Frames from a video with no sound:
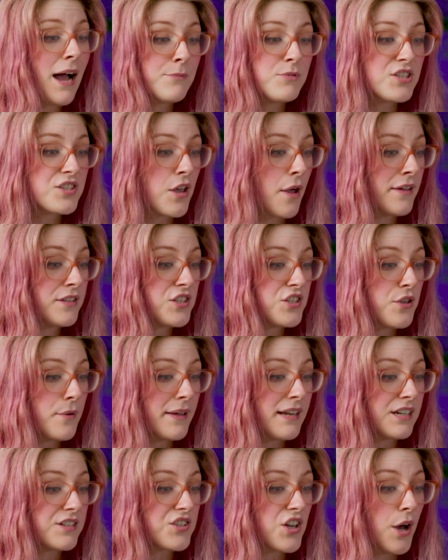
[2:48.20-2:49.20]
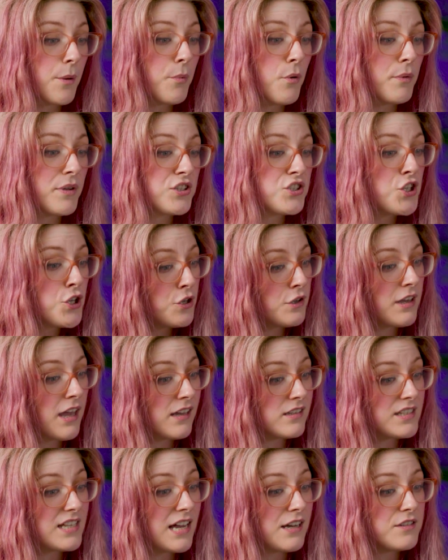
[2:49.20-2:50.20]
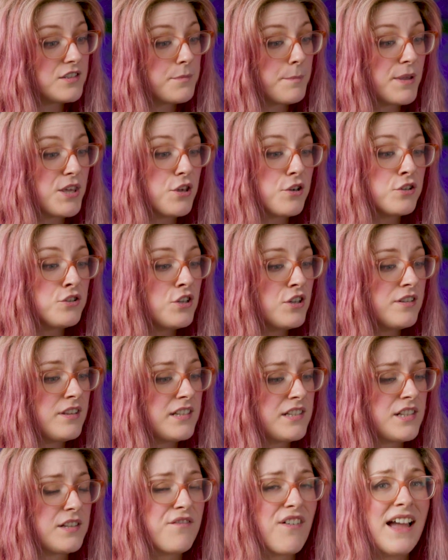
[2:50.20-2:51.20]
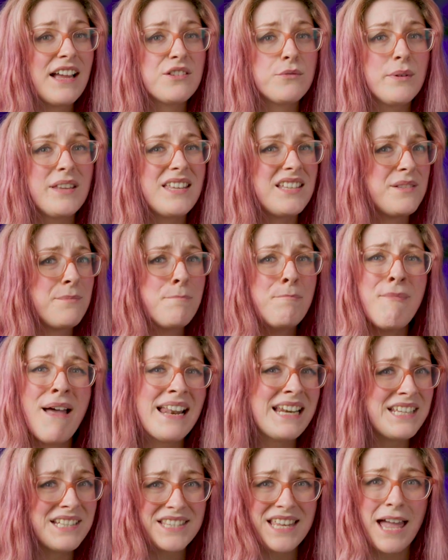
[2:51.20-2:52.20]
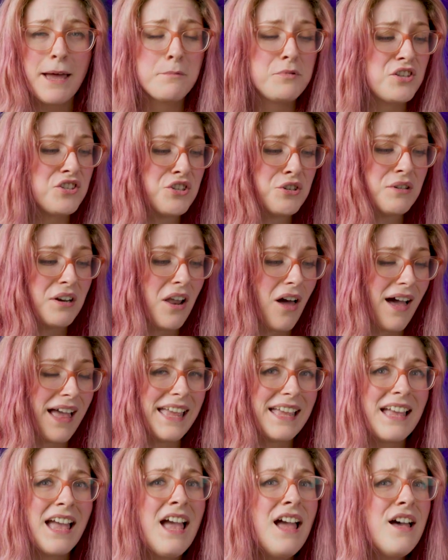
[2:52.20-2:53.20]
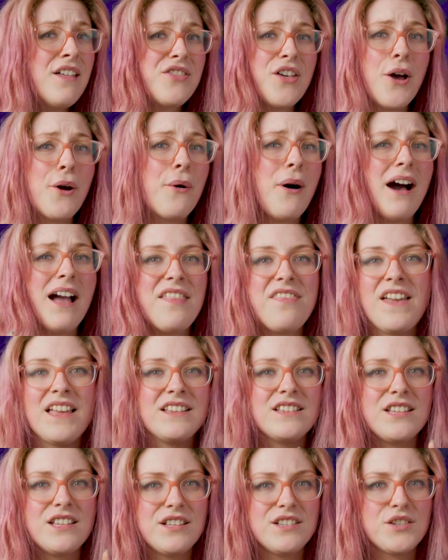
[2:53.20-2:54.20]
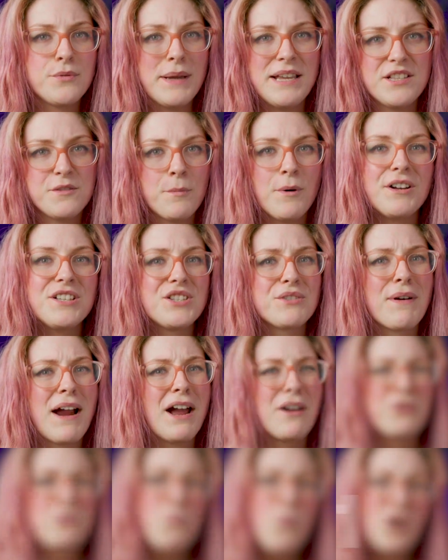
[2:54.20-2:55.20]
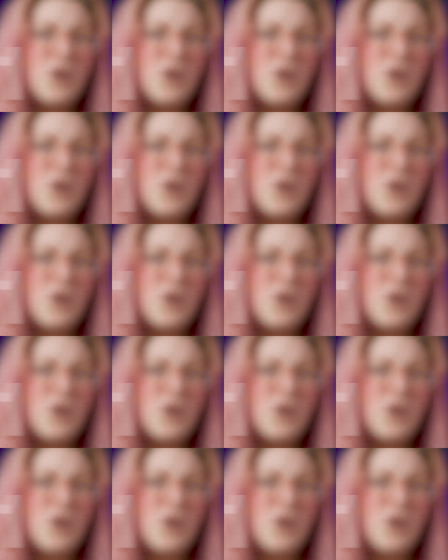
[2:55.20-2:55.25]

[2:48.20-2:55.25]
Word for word: I'm just going to do an example with two cutouts, but you can do this effect with as many steps as you'd like, though I think the sweet spot is around